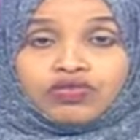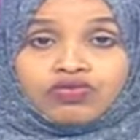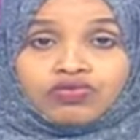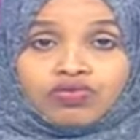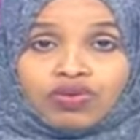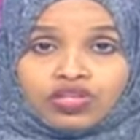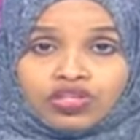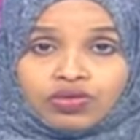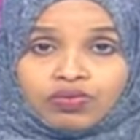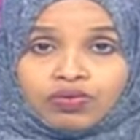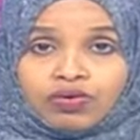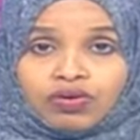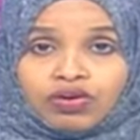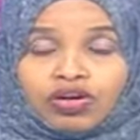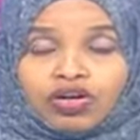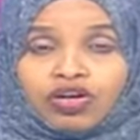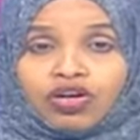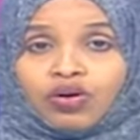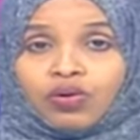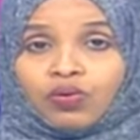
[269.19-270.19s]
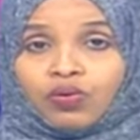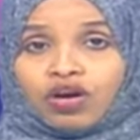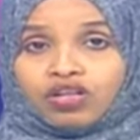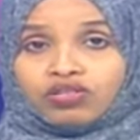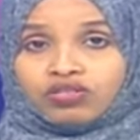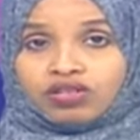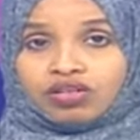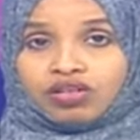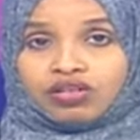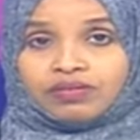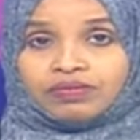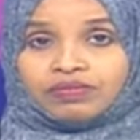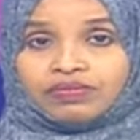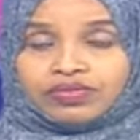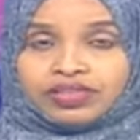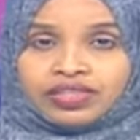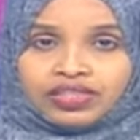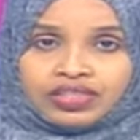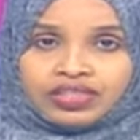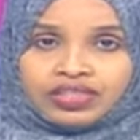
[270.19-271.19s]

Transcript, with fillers: of transport, water,